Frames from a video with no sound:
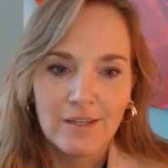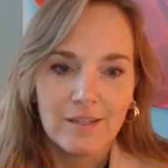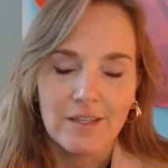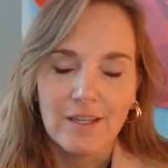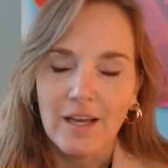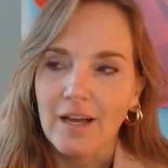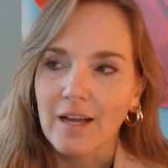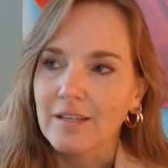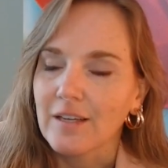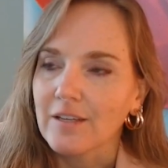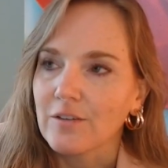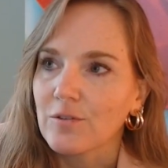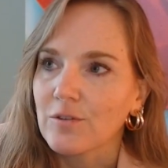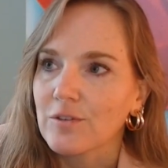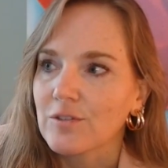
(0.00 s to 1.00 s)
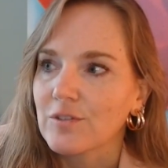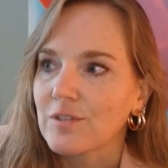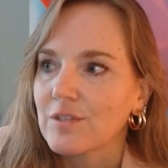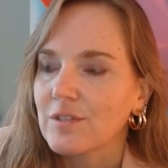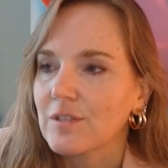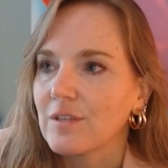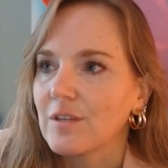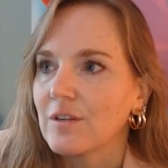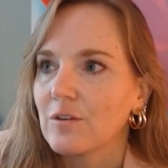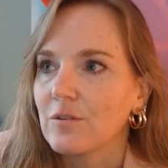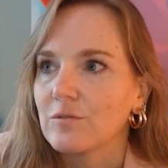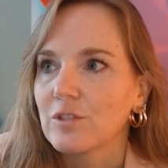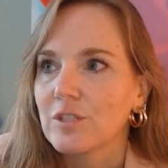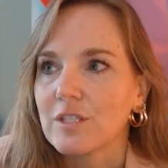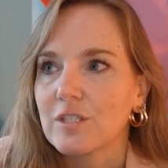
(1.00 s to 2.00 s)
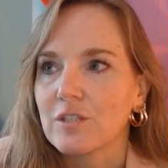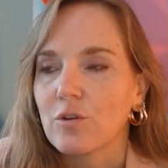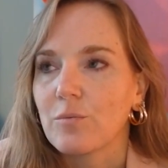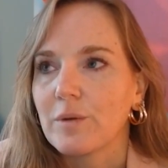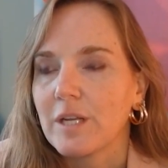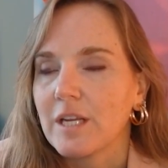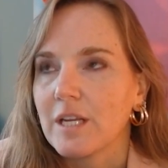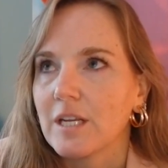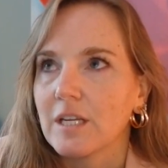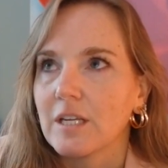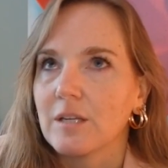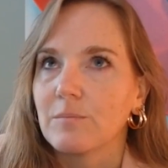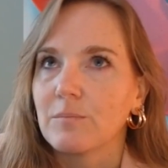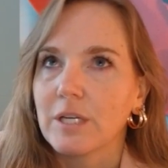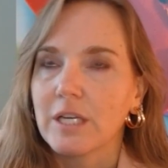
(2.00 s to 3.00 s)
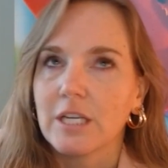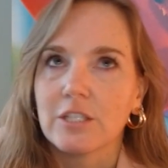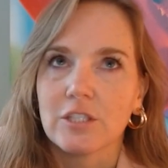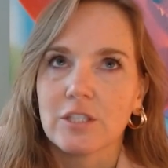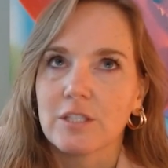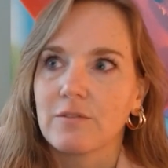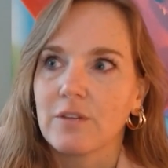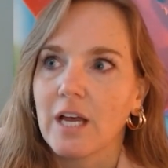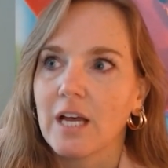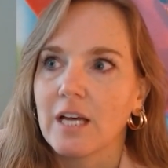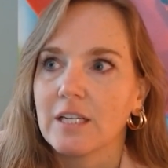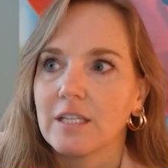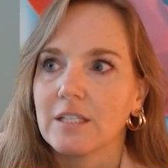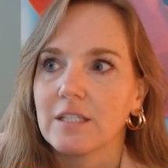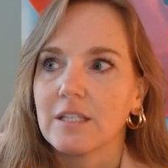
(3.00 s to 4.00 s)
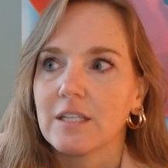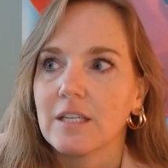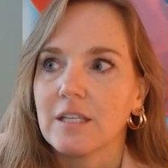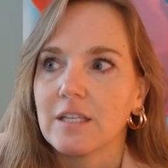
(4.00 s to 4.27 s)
Yeah, I know there's, just so many implications of that. And,